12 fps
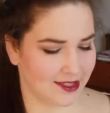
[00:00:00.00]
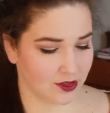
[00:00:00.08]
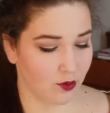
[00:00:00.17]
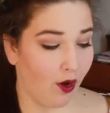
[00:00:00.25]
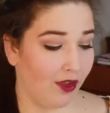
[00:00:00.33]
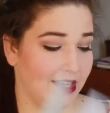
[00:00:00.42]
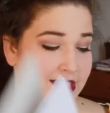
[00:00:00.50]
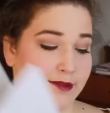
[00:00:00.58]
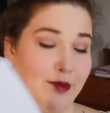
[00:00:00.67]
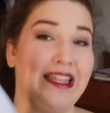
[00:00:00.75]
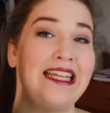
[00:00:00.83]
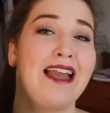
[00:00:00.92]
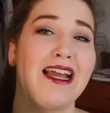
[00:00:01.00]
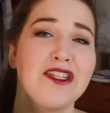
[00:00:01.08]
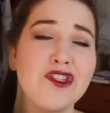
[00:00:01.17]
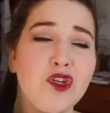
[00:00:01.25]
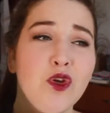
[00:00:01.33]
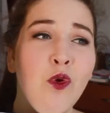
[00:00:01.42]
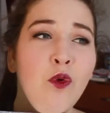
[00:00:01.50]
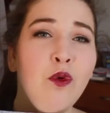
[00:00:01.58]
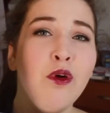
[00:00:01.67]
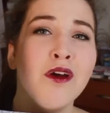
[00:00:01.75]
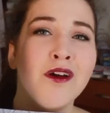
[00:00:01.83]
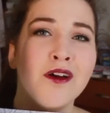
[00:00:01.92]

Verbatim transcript: The quality is really nice too.